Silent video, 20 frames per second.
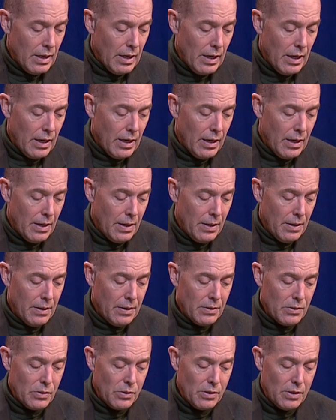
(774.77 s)

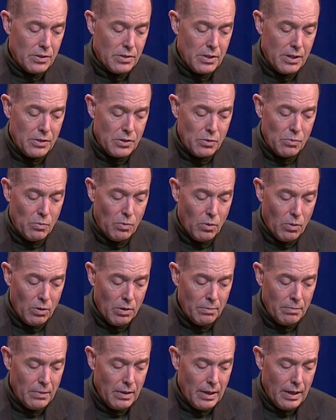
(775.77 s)
so that it's nice and
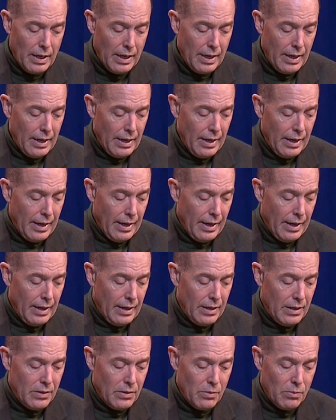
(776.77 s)
warm
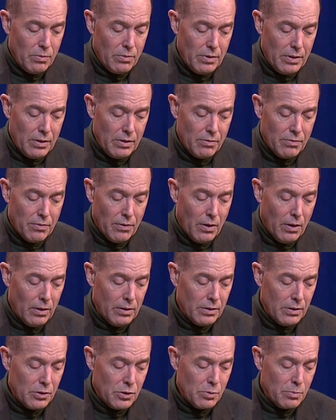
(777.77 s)
in the
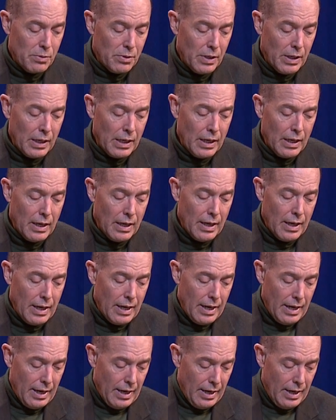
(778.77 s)
fall and the spring,
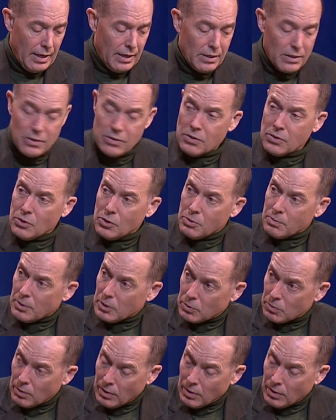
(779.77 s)
and it doesn't use much